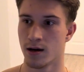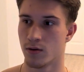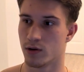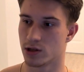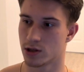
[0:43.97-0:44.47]

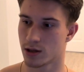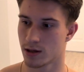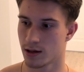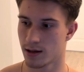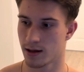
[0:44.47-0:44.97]
which
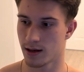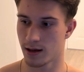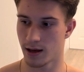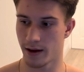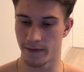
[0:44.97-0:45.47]

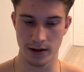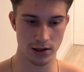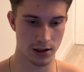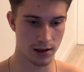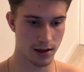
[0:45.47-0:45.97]

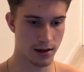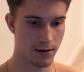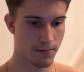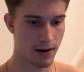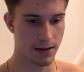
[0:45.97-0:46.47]
eventually
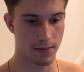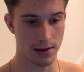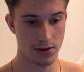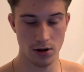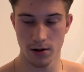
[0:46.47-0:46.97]
made me
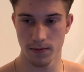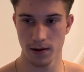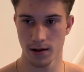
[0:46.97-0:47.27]
stop